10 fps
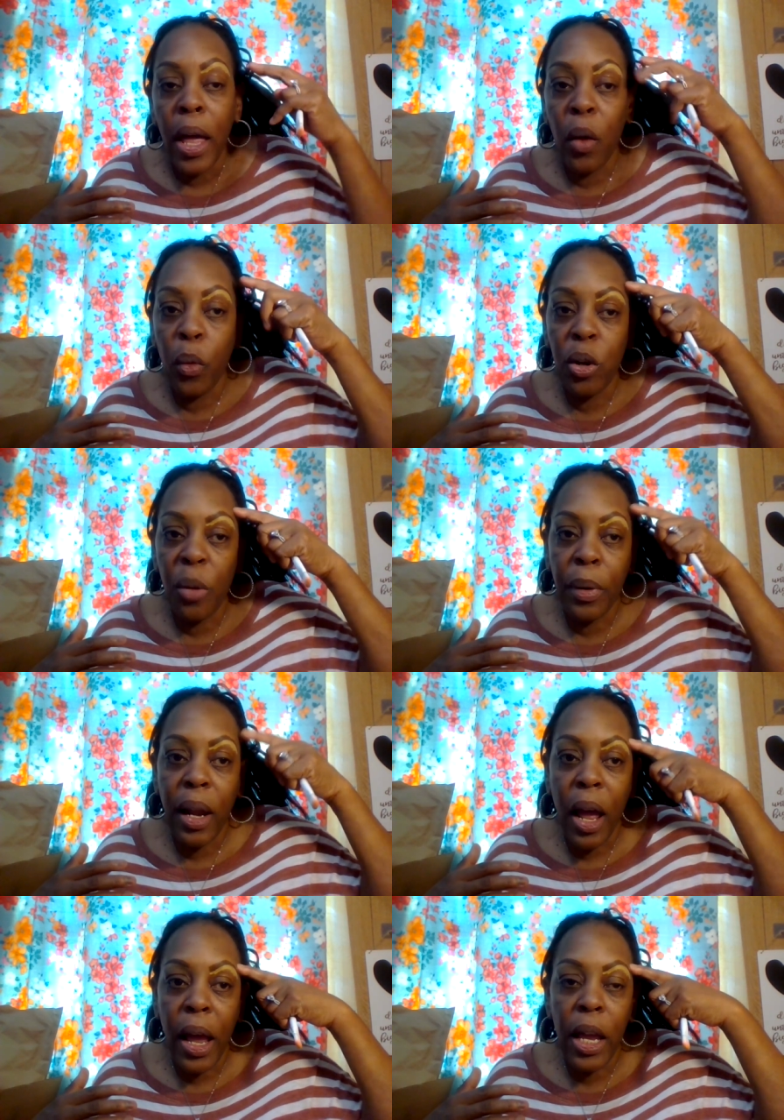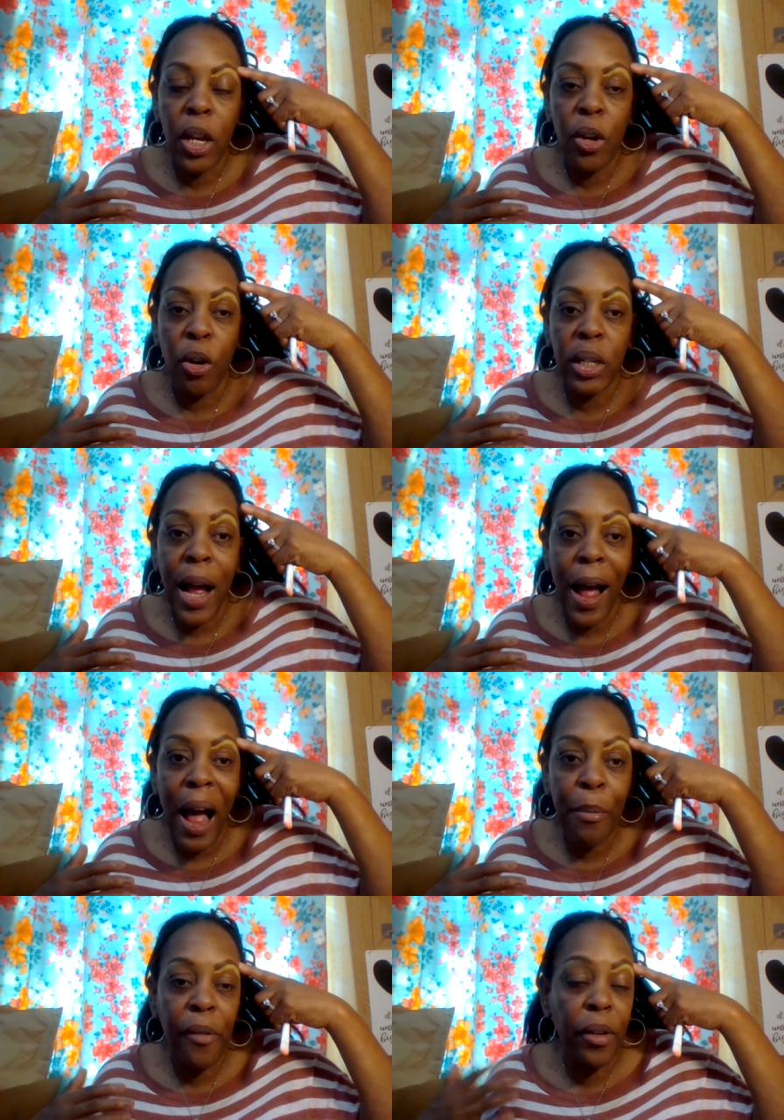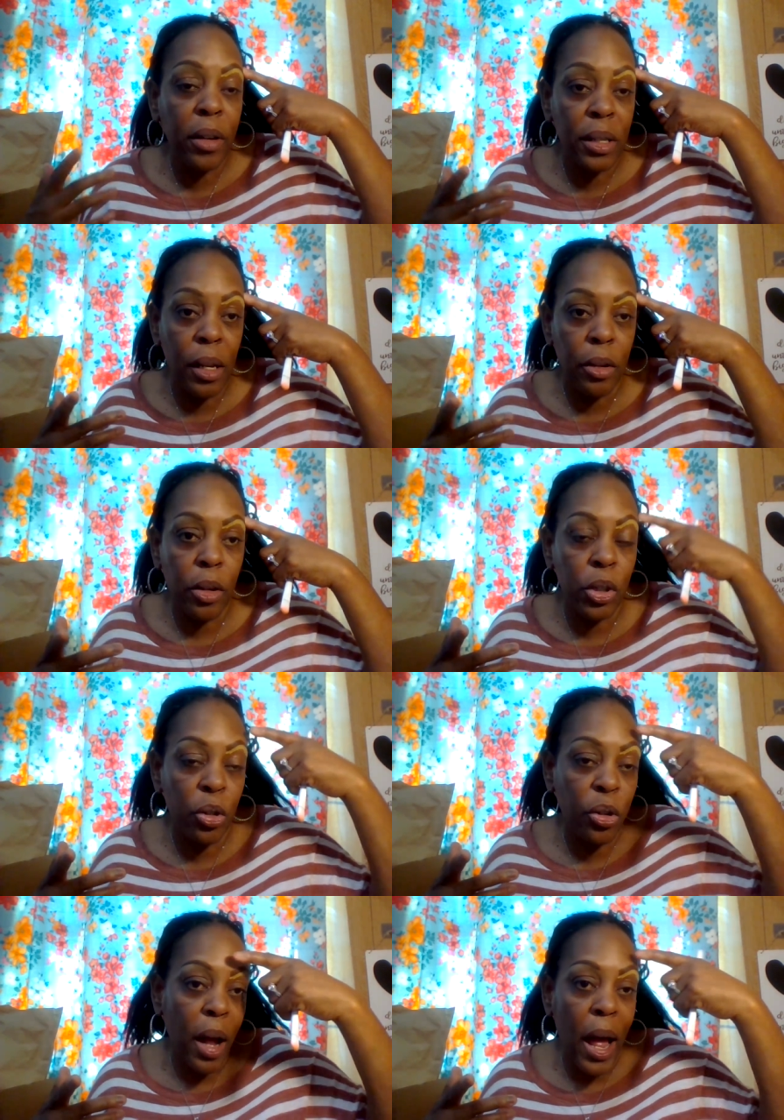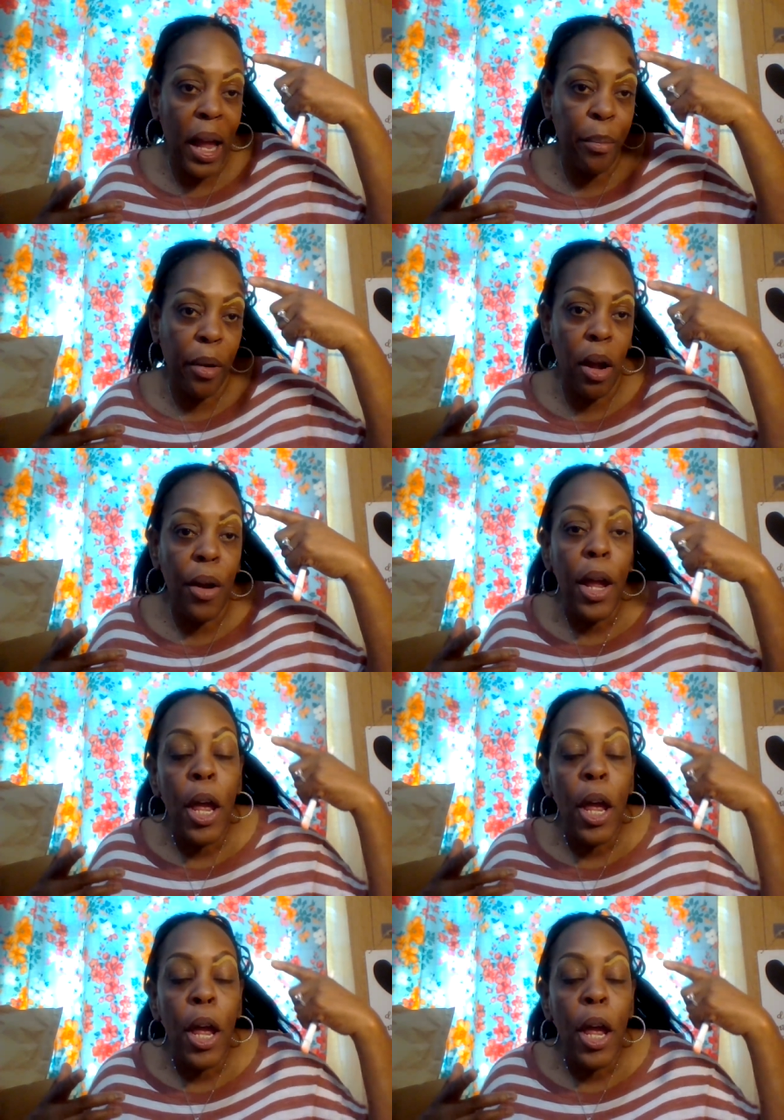and when you apply your top of your concealer to your eyebrow